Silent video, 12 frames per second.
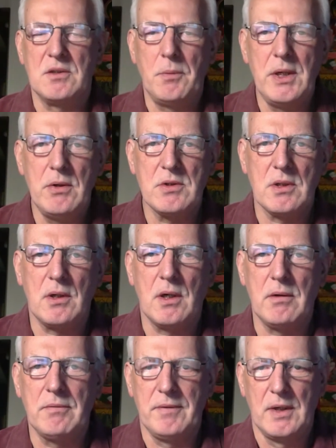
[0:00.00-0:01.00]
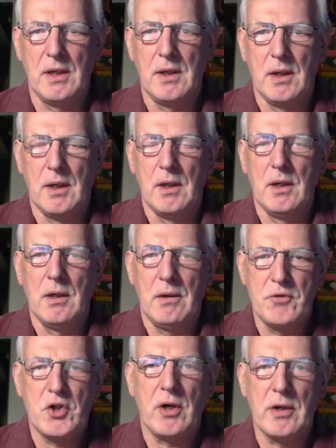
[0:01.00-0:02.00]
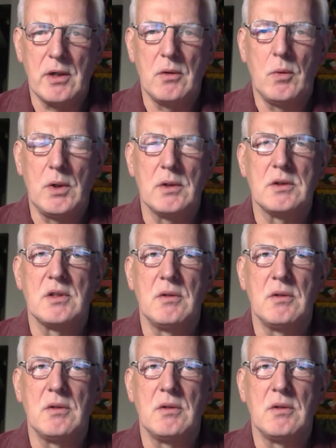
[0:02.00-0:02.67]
we use a lot of jargon words.